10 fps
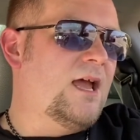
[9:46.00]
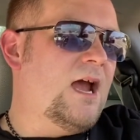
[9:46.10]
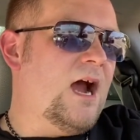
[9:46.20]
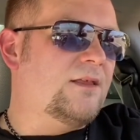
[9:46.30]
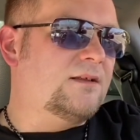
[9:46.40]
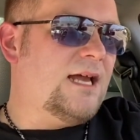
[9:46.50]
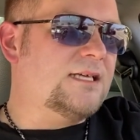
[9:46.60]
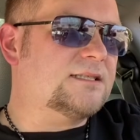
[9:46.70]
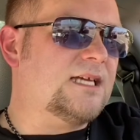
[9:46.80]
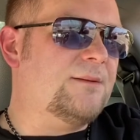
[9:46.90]
And the
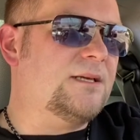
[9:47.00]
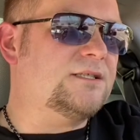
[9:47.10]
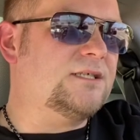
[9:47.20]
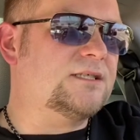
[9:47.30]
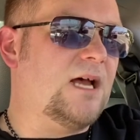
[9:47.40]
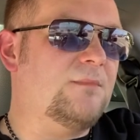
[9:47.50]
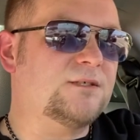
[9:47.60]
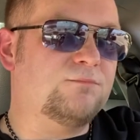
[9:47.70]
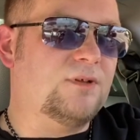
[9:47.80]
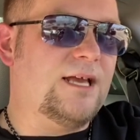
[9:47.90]
last time that she saw
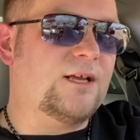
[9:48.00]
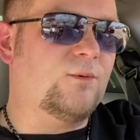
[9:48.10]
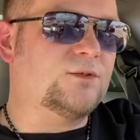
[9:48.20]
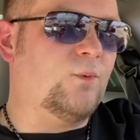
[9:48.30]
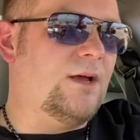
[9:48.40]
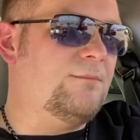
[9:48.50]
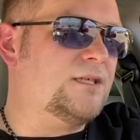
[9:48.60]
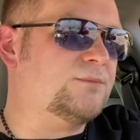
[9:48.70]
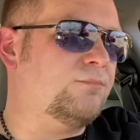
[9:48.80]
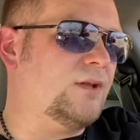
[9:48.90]
Miss Blank was when
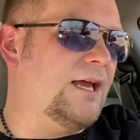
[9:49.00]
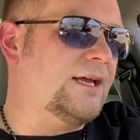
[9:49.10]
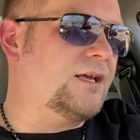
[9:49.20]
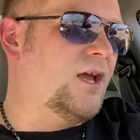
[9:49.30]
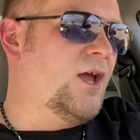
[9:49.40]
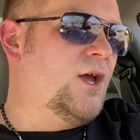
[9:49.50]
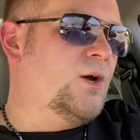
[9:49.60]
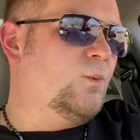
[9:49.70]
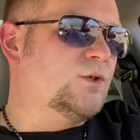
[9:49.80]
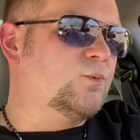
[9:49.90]
Miss Blank
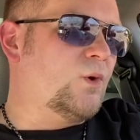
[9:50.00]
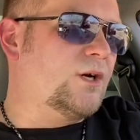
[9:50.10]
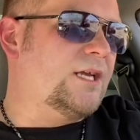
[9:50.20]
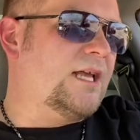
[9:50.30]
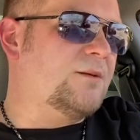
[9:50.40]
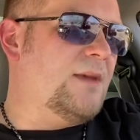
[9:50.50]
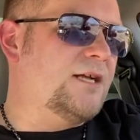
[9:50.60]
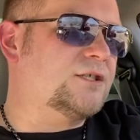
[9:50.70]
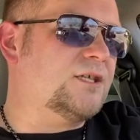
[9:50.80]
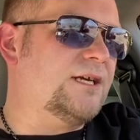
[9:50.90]
was working at the
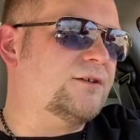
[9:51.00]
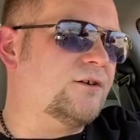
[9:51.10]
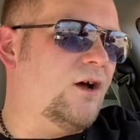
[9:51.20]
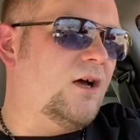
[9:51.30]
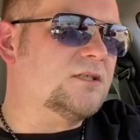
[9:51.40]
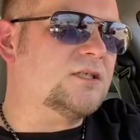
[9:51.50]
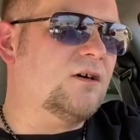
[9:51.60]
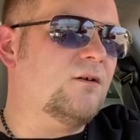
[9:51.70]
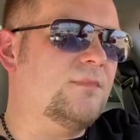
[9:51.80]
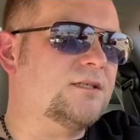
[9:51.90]
Magic Lantern.
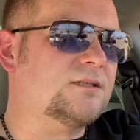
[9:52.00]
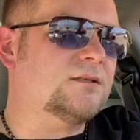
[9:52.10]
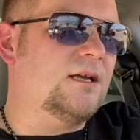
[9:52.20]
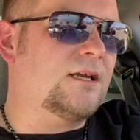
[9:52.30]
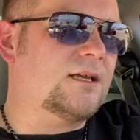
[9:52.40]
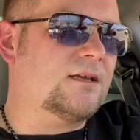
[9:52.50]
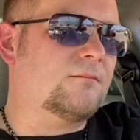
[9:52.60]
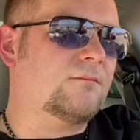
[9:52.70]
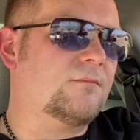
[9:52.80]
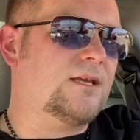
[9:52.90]
Also, Miss
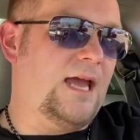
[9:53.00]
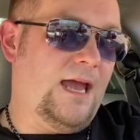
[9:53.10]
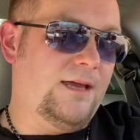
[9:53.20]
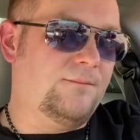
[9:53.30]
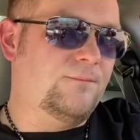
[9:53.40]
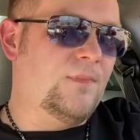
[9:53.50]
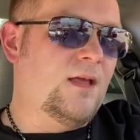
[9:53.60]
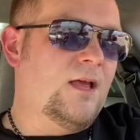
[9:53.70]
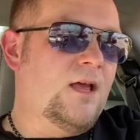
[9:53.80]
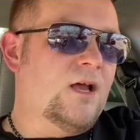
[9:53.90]
K.
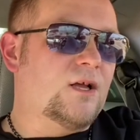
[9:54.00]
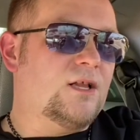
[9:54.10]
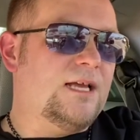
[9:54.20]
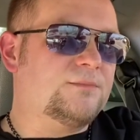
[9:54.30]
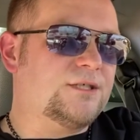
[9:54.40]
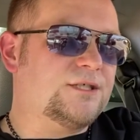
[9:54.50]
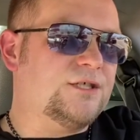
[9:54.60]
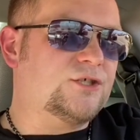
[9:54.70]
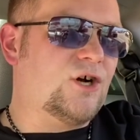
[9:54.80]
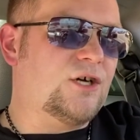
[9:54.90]
claims that she
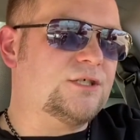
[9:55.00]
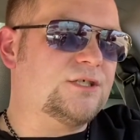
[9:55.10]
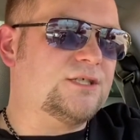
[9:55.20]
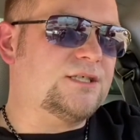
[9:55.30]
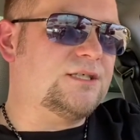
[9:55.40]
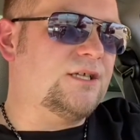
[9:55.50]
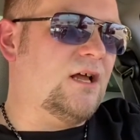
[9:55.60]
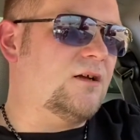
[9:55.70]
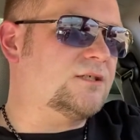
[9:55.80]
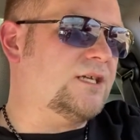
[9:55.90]
charges
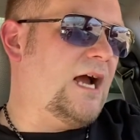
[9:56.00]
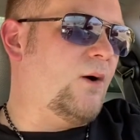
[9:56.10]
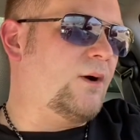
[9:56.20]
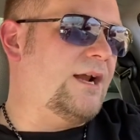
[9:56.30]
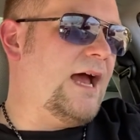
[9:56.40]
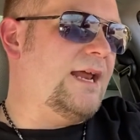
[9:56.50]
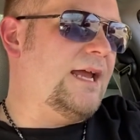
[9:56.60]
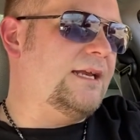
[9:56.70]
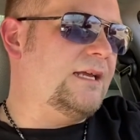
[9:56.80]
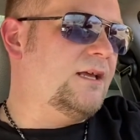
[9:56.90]
$60 an hour and not
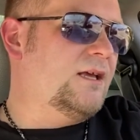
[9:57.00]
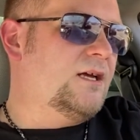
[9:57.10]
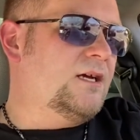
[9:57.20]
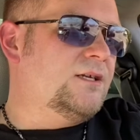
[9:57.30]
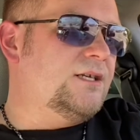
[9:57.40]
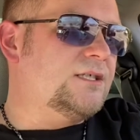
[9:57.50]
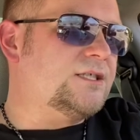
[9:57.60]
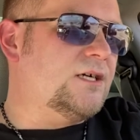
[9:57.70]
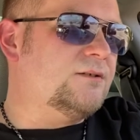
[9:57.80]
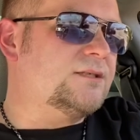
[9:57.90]
$80. This
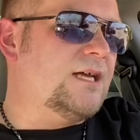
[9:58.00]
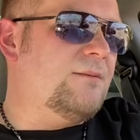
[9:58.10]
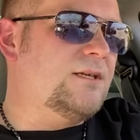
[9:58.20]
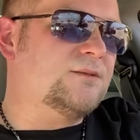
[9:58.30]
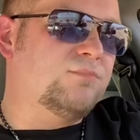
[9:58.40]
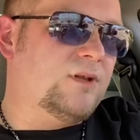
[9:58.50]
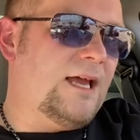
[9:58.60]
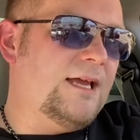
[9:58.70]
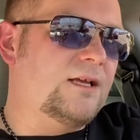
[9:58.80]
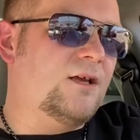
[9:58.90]
shows that Miss
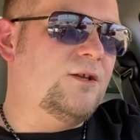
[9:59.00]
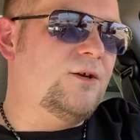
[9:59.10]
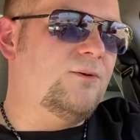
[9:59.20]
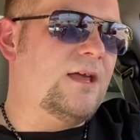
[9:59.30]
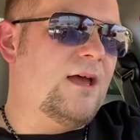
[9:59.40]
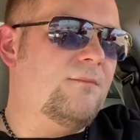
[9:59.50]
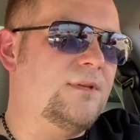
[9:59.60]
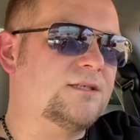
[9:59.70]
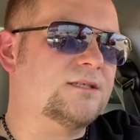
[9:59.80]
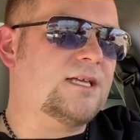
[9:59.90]
Blank knew that
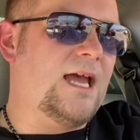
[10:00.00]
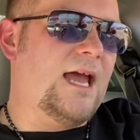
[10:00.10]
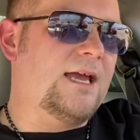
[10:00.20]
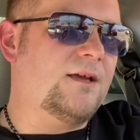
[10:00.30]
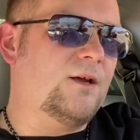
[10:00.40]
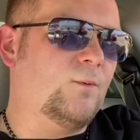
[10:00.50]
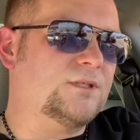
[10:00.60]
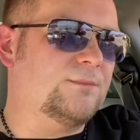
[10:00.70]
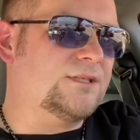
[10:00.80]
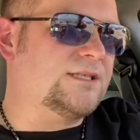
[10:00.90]
Miss K
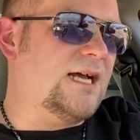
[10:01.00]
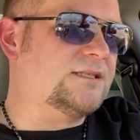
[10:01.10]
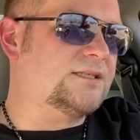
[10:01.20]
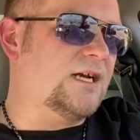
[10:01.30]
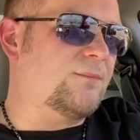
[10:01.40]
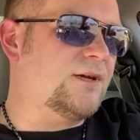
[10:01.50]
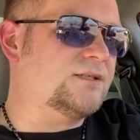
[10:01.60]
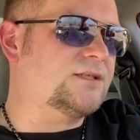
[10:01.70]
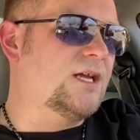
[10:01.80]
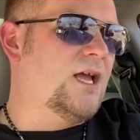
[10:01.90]
was a massage
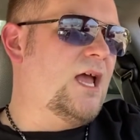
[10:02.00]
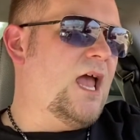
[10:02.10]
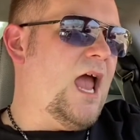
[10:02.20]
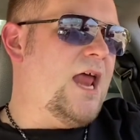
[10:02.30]
therapist, and